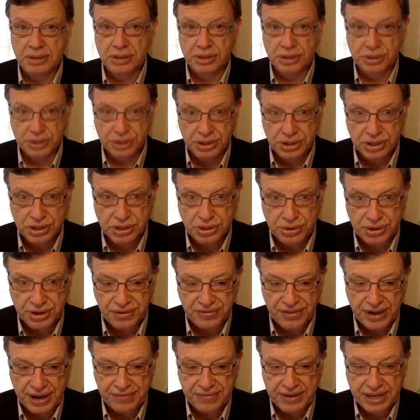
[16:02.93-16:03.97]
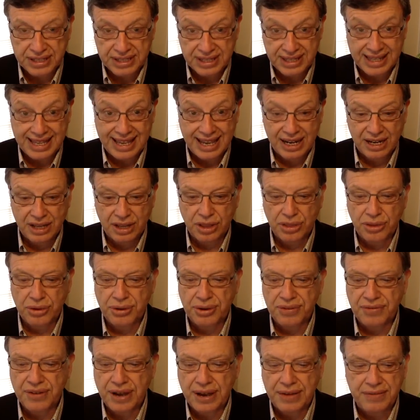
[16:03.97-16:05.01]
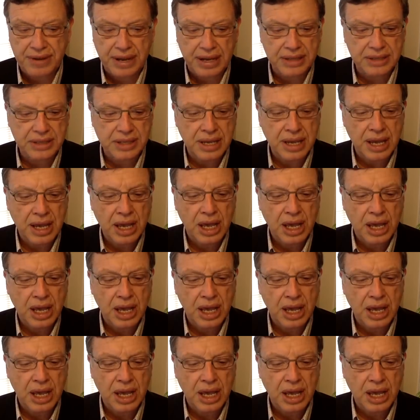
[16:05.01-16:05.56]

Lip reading: during this 35 days, at the end of the 35 days,